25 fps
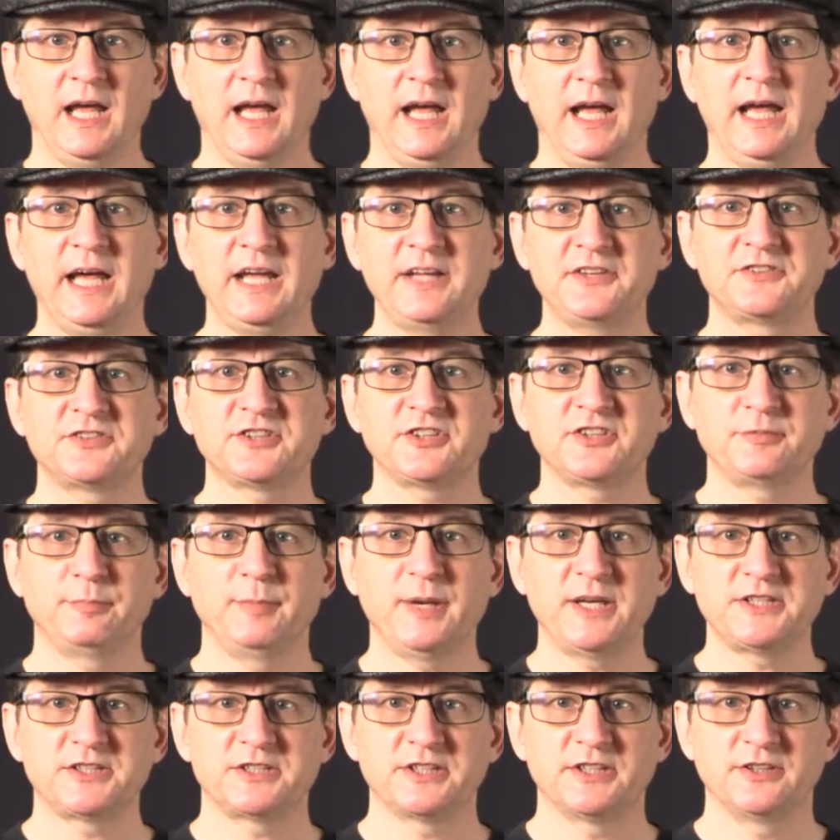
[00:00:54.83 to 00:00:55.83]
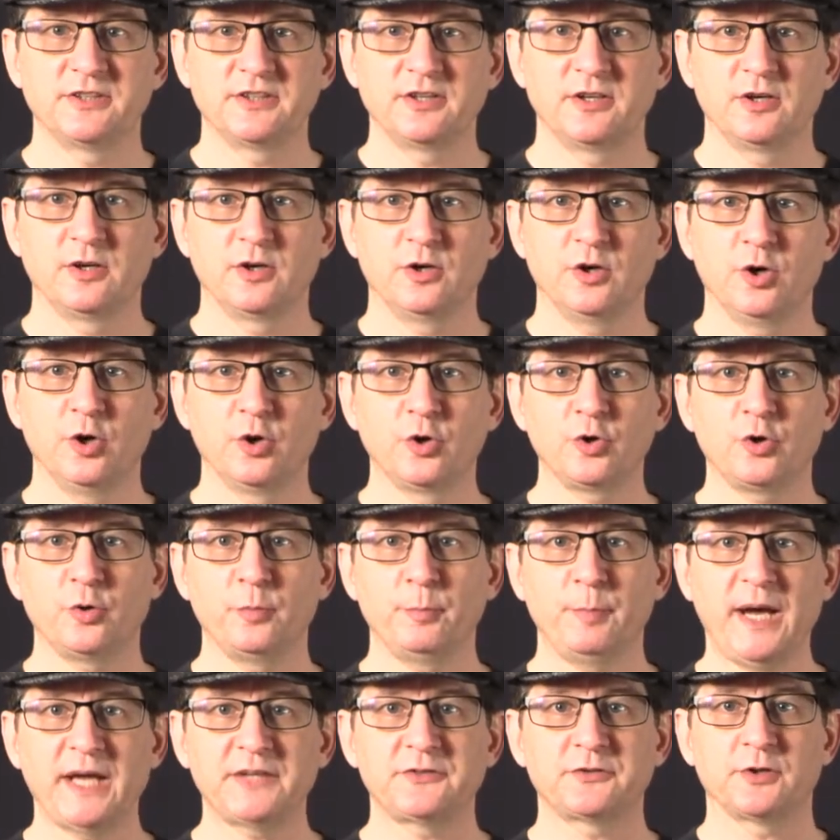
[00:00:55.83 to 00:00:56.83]
As just mentioned, Ōgon
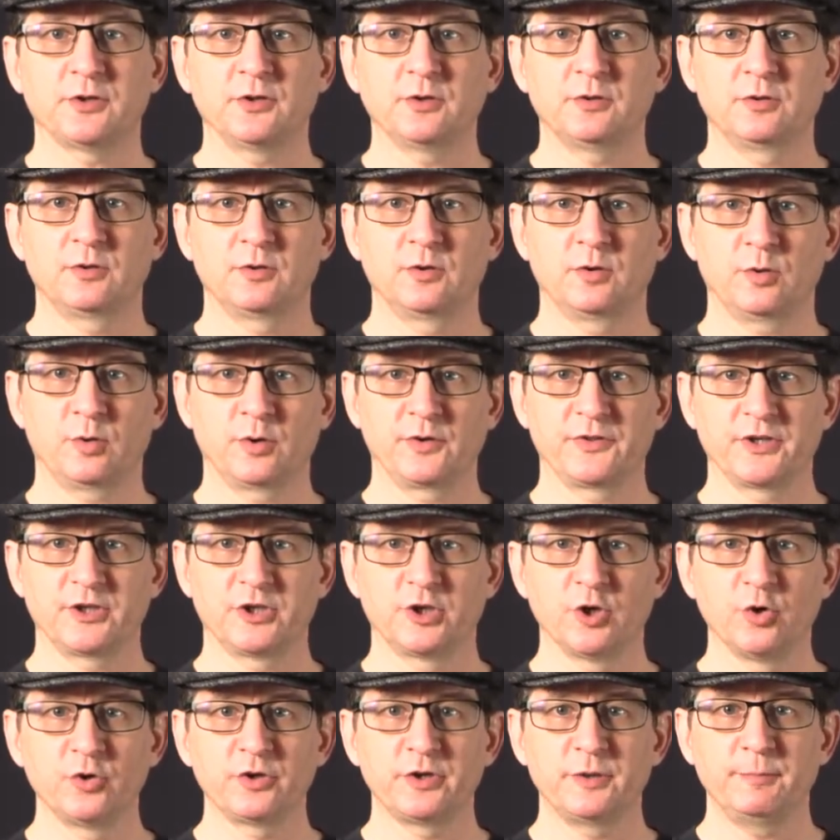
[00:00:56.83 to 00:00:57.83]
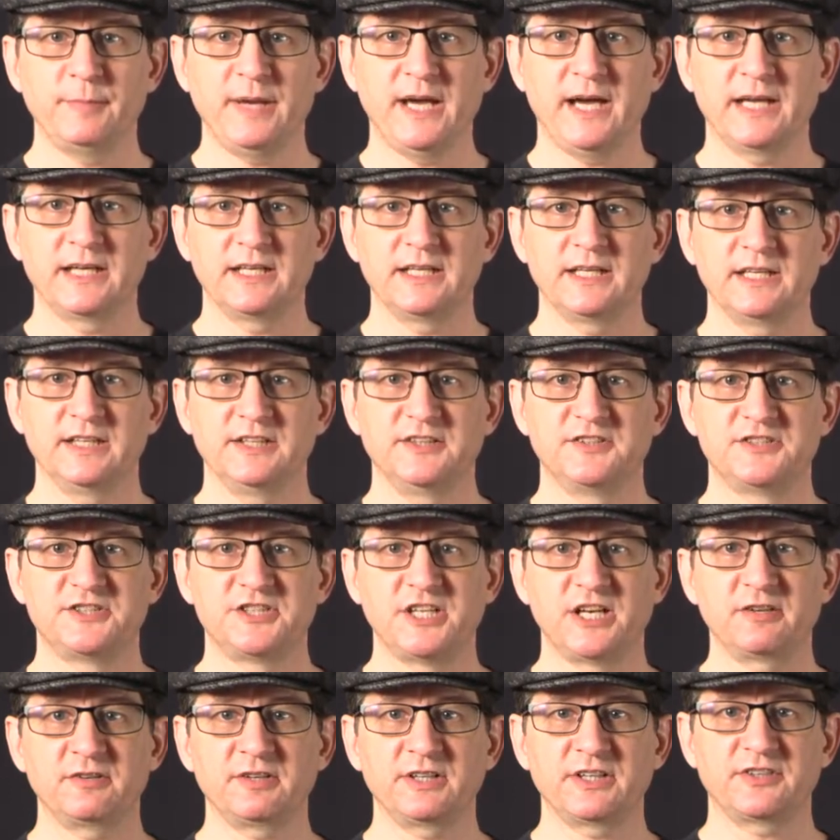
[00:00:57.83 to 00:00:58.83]
Batto, or the Golden Bat, is
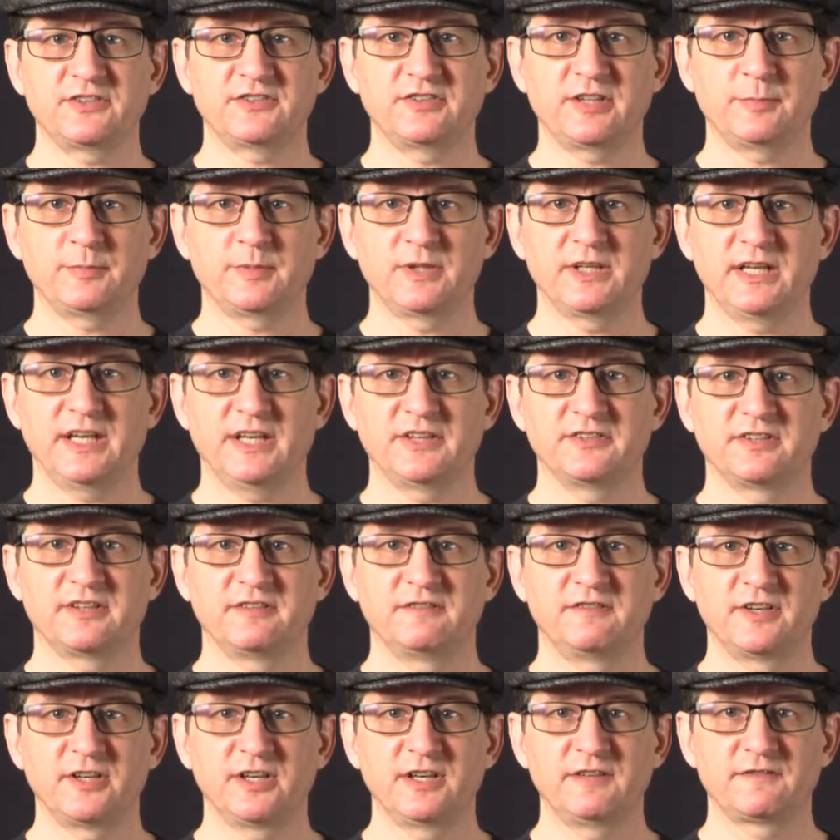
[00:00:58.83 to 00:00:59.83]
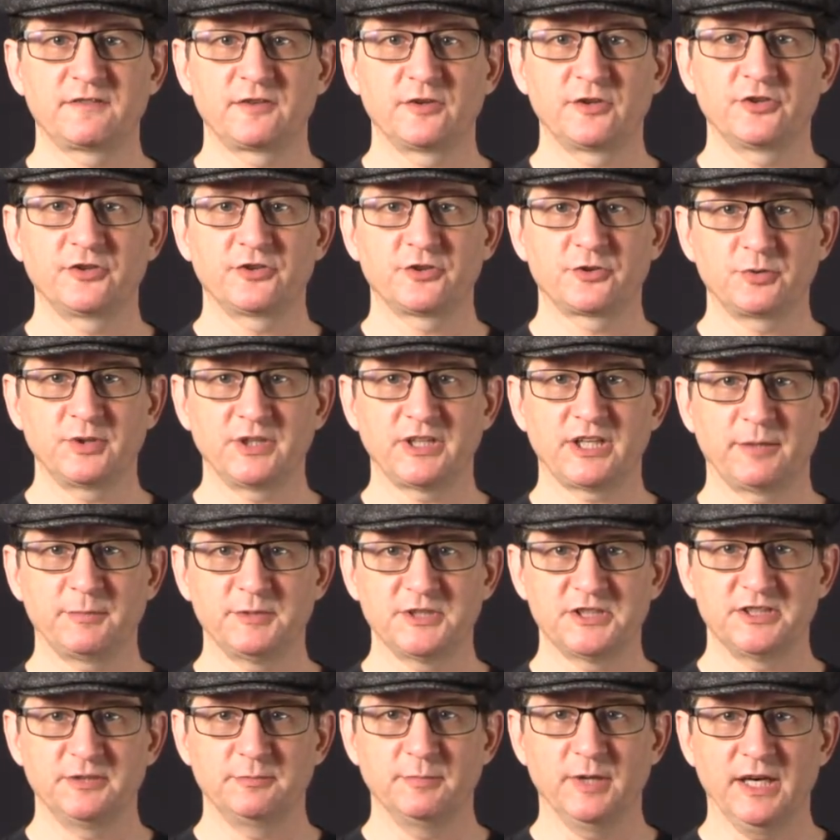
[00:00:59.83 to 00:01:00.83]
generally accepted as the very first street
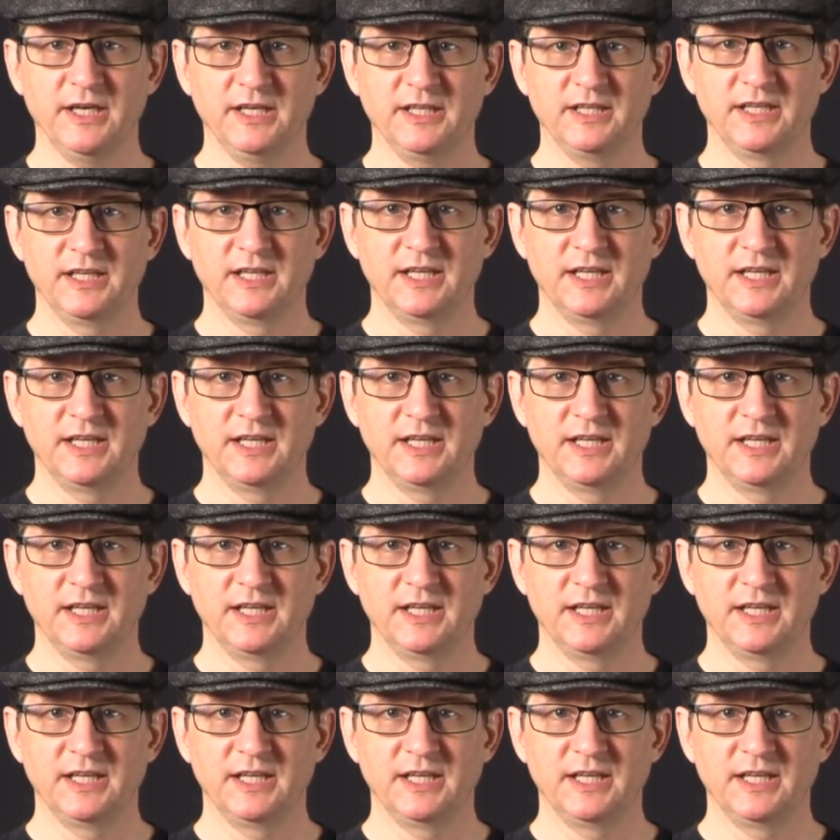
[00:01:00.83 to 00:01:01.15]
kamishibai.